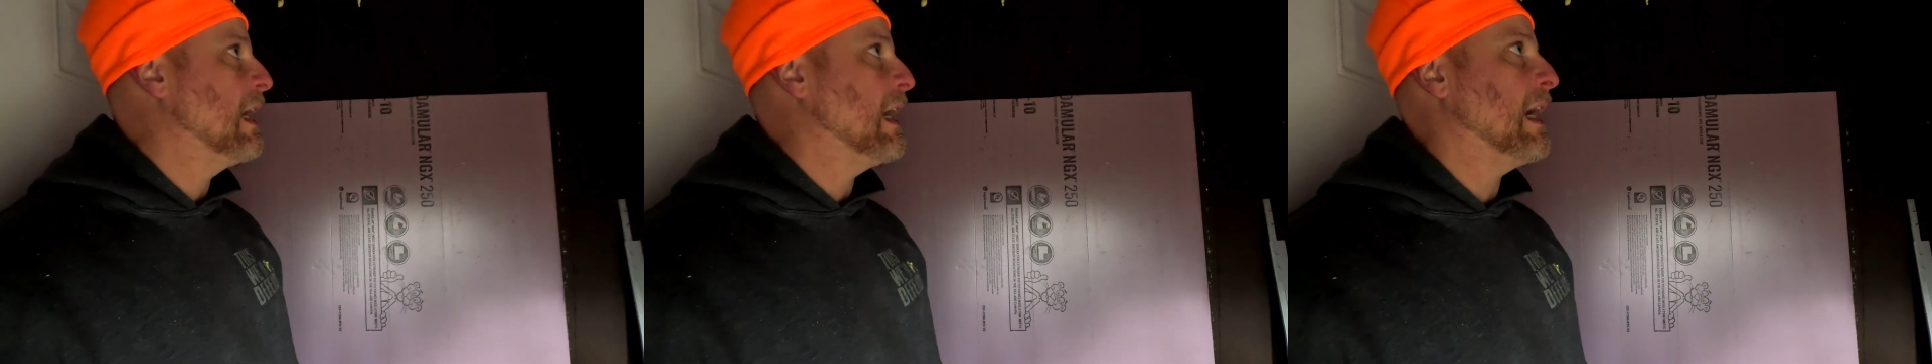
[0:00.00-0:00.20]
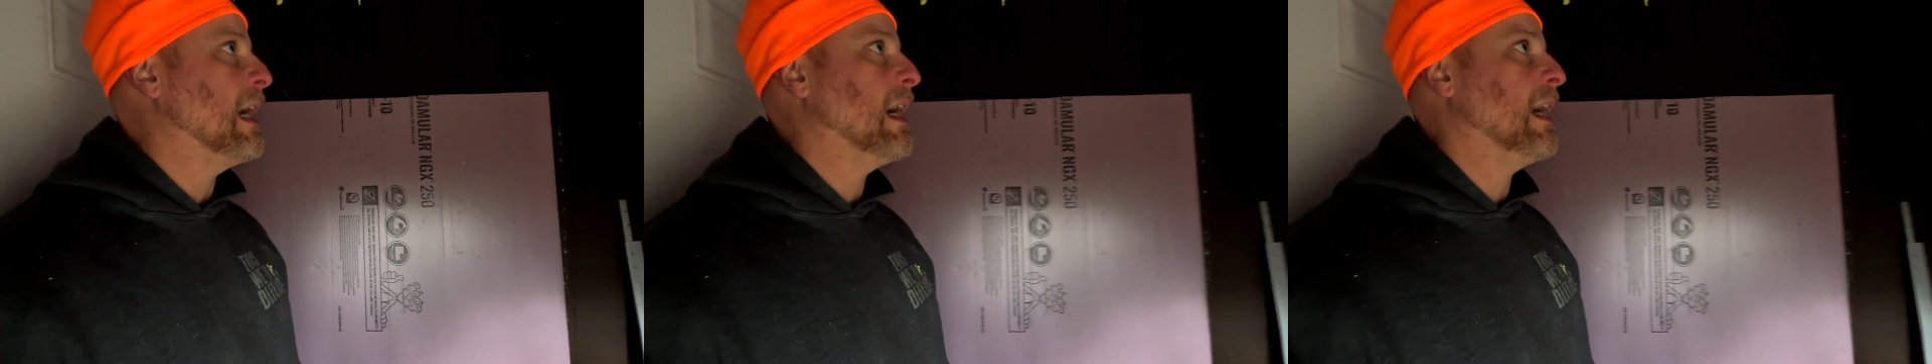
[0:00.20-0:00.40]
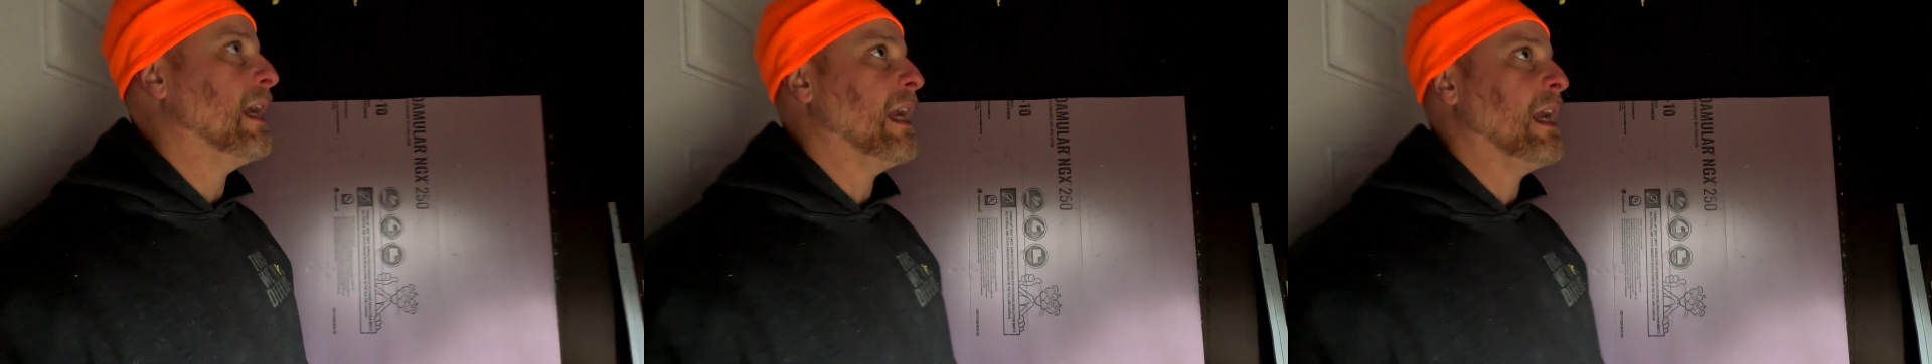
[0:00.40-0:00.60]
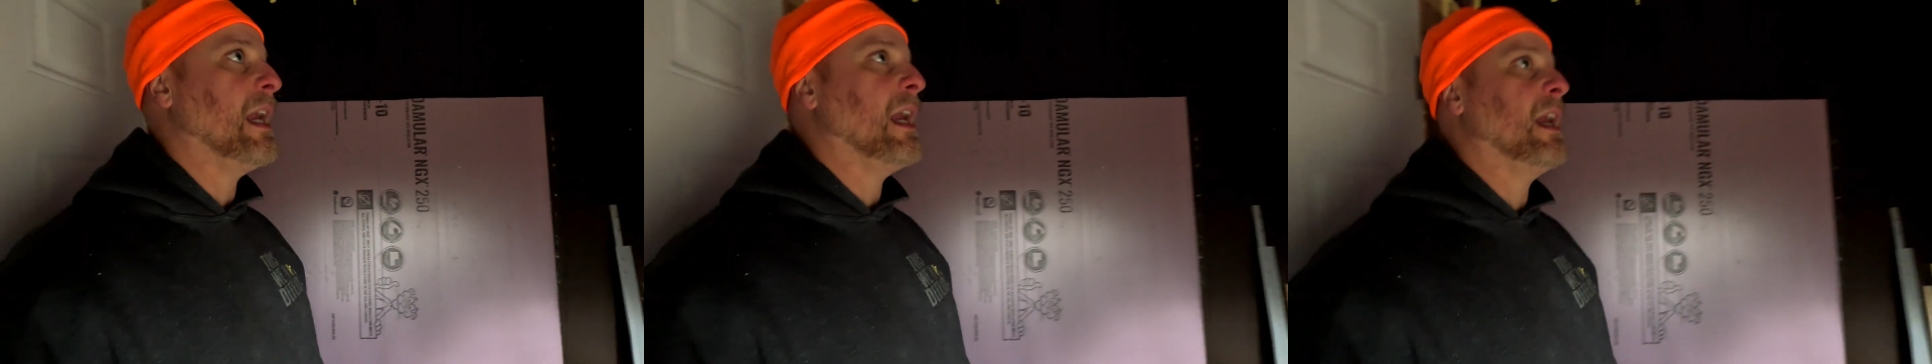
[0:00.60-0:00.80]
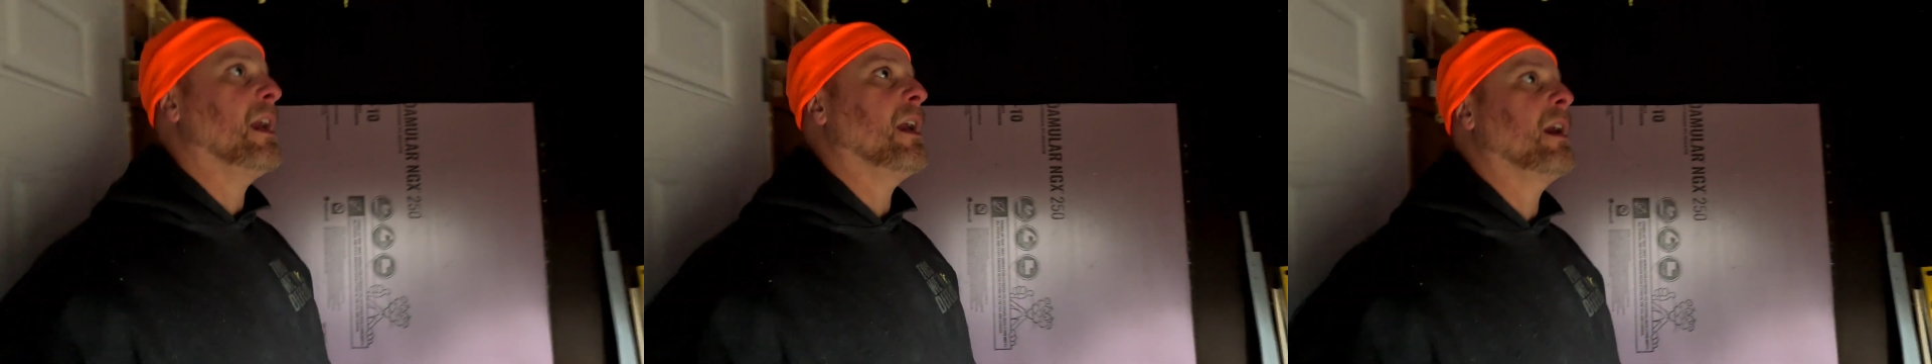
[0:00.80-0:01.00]
at
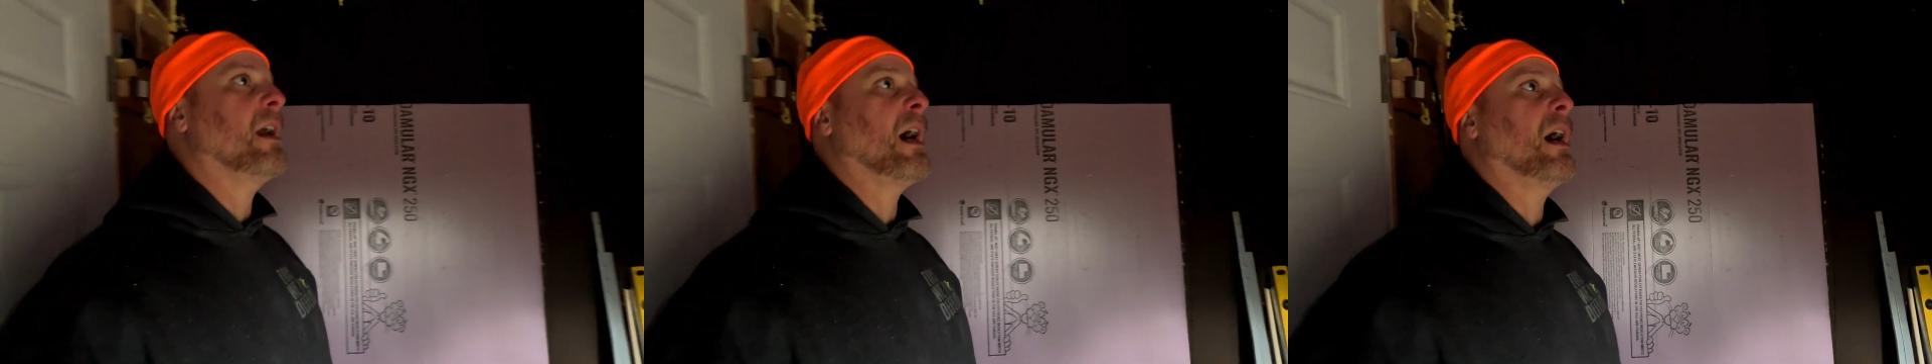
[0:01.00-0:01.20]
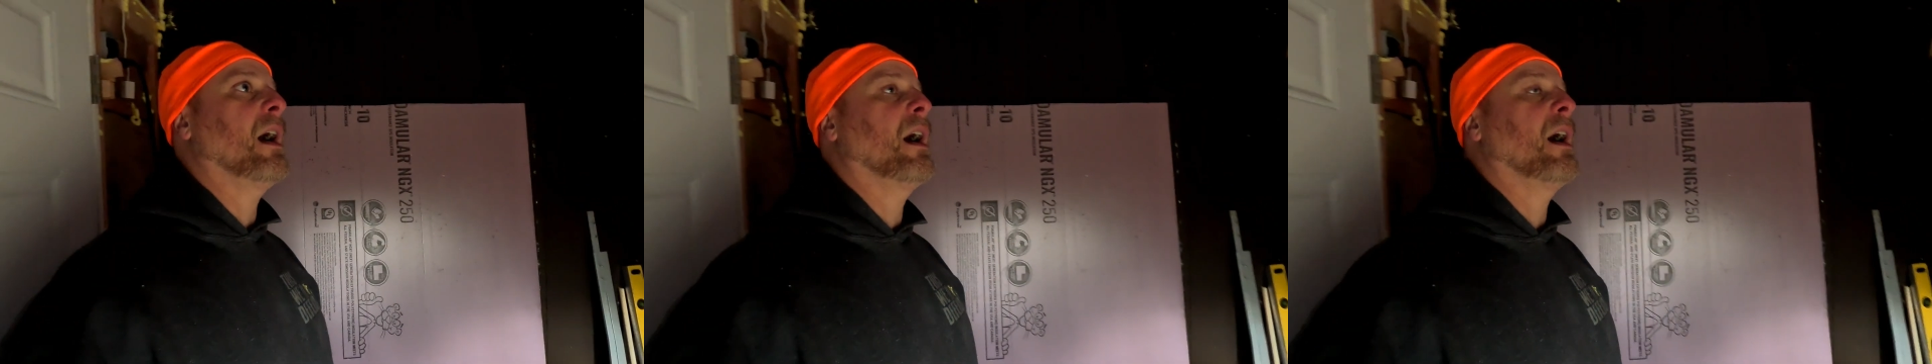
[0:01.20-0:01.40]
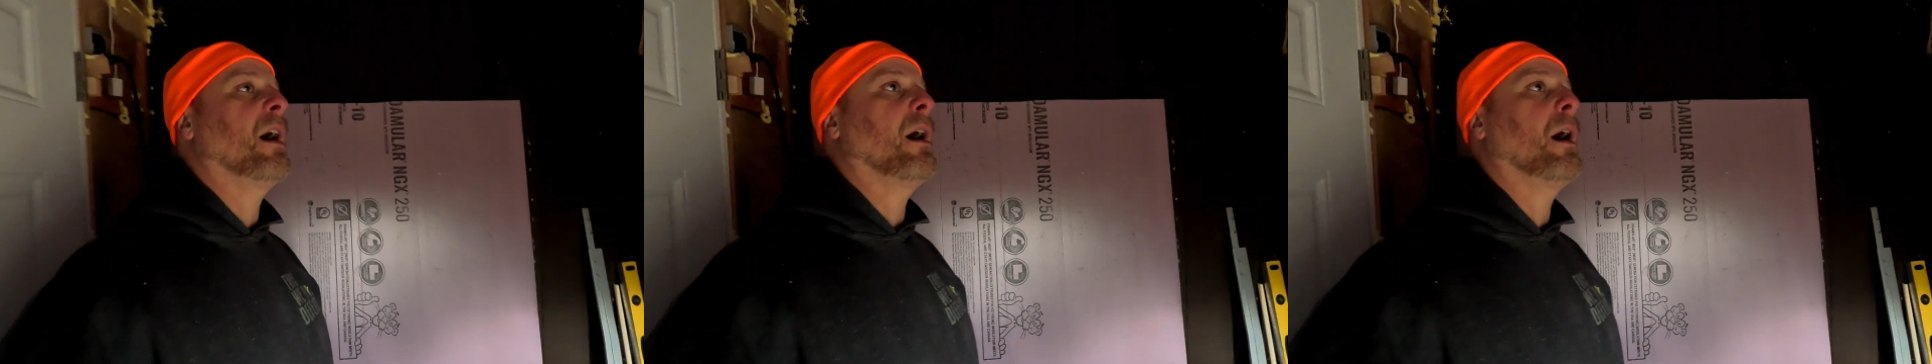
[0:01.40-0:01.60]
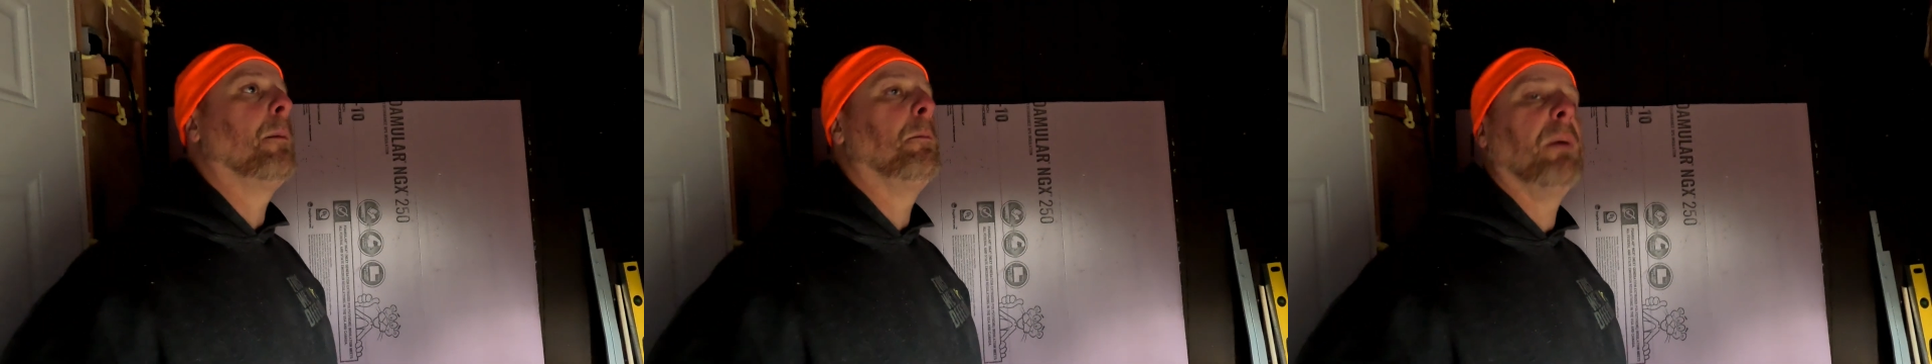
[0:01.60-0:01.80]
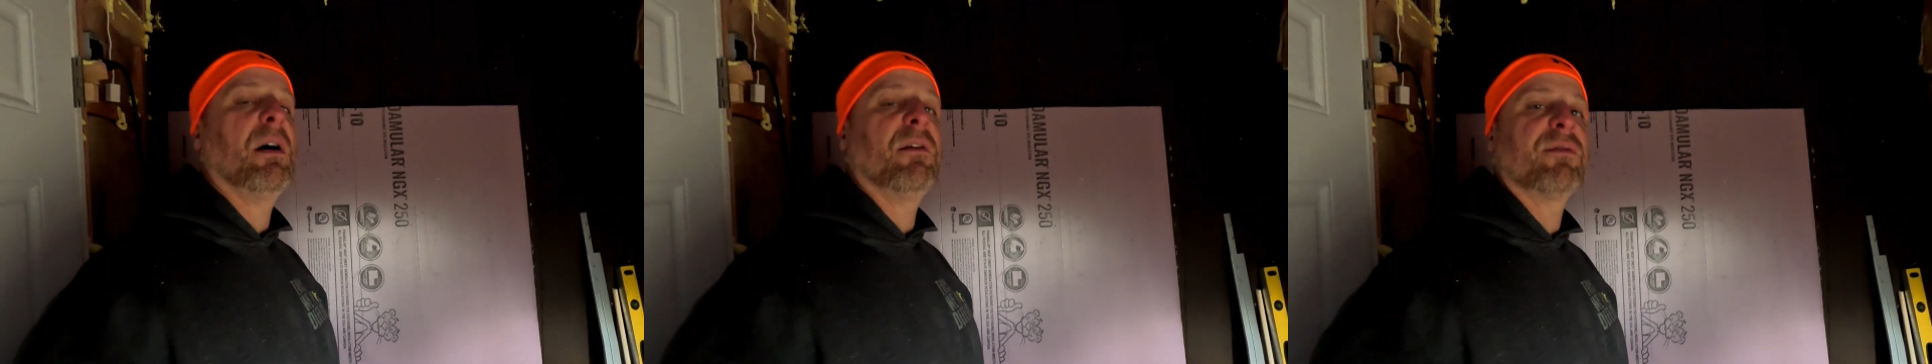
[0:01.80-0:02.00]
a
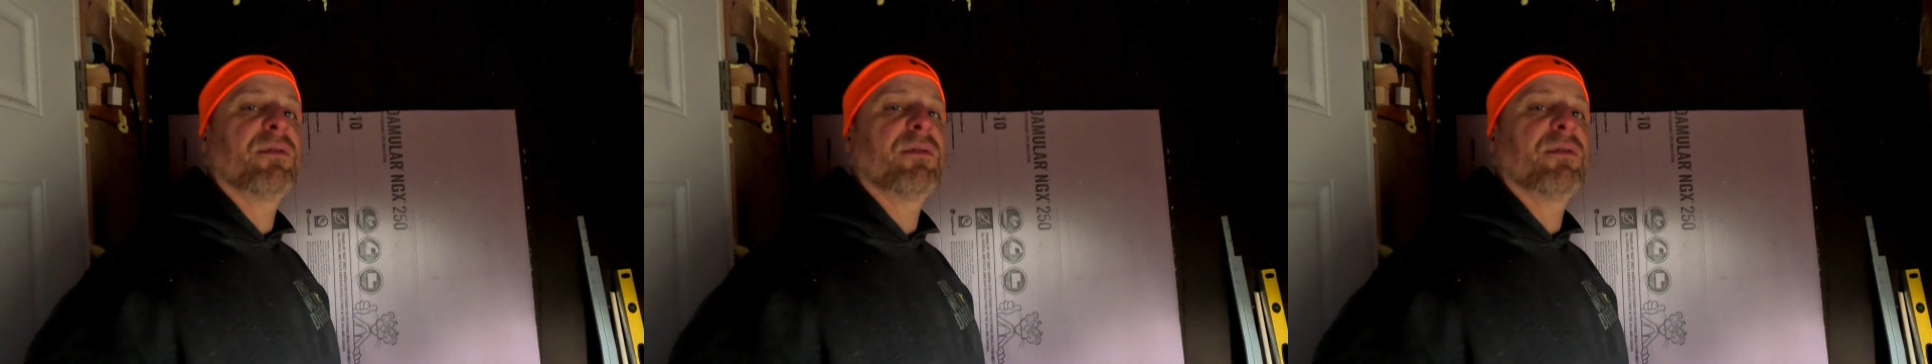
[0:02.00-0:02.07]
above